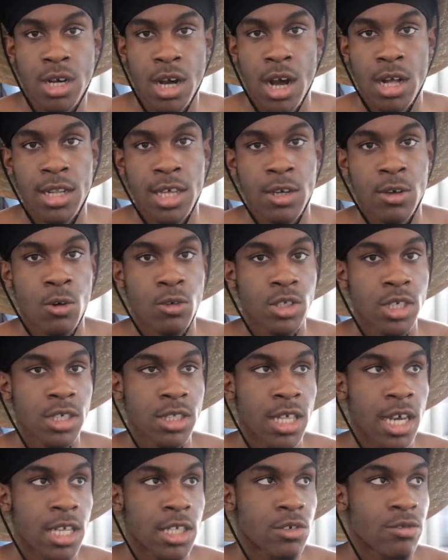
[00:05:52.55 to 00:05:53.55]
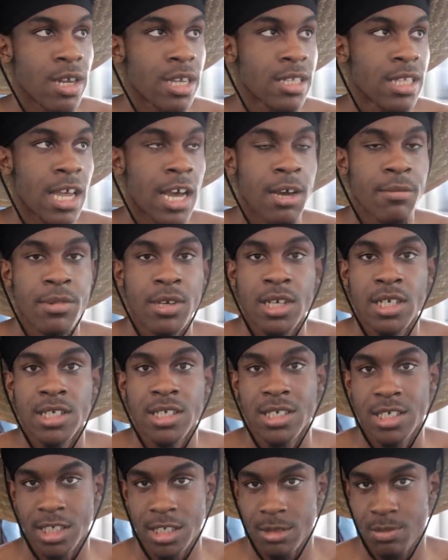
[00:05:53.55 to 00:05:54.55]
online coaching clients right now because
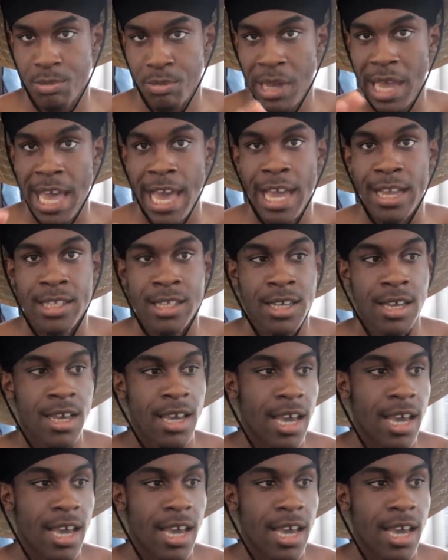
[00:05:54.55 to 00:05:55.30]
it's just packed